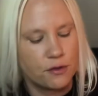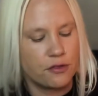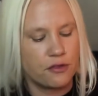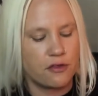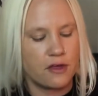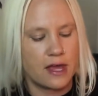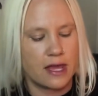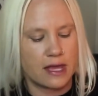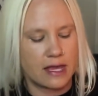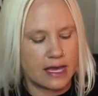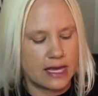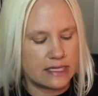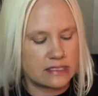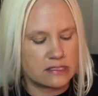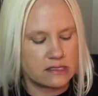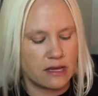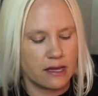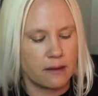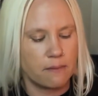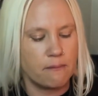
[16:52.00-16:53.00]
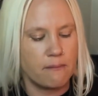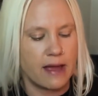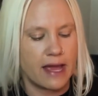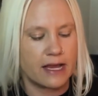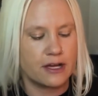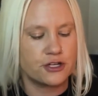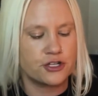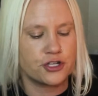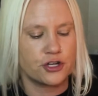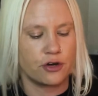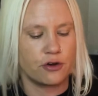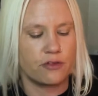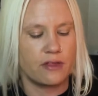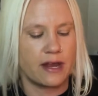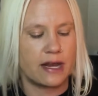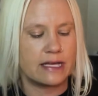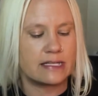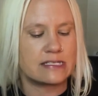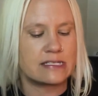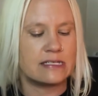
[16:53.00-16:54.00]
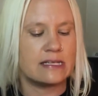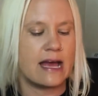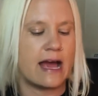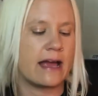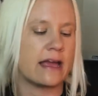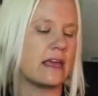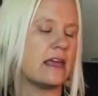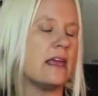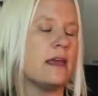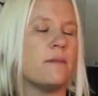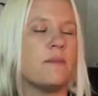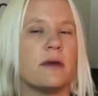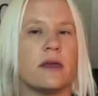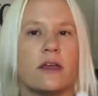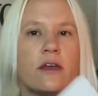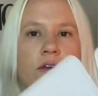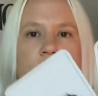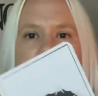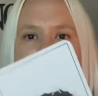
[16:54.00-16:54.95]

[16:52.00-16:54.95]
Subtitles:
think it's like, make sure that it's not keeping you